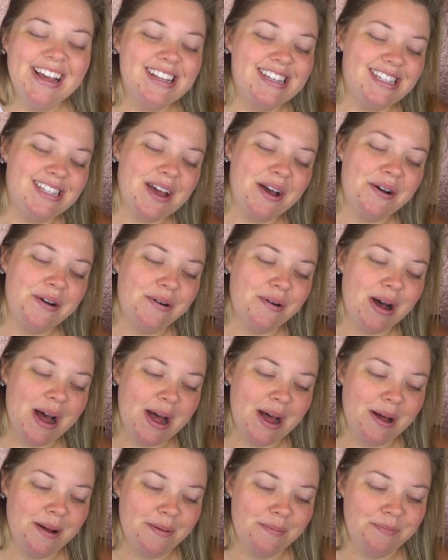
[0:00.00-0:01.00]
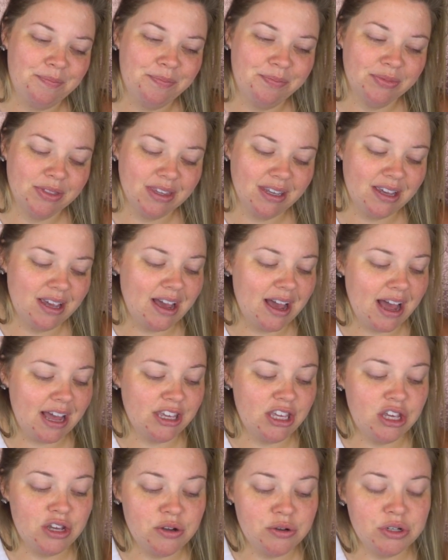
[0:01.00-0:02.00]
So
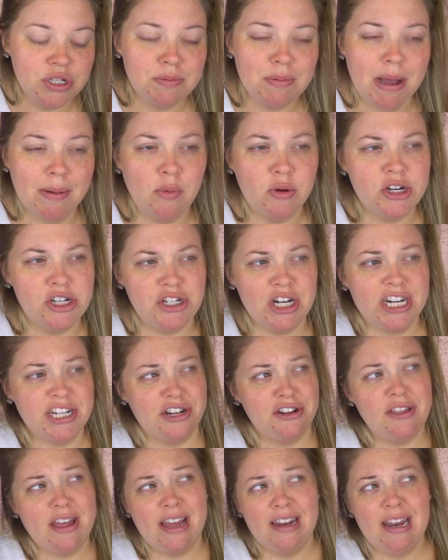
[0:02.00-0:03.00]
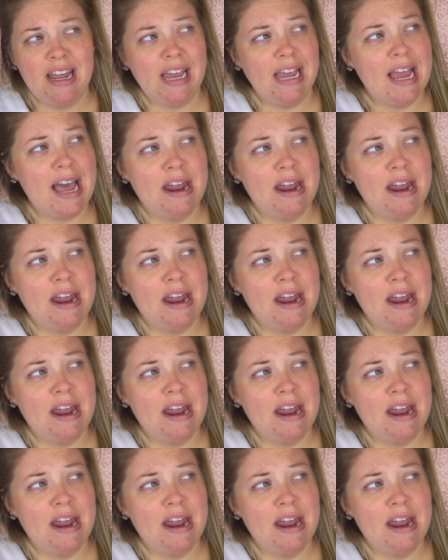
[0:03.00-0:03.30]
I used my moisturizer that day.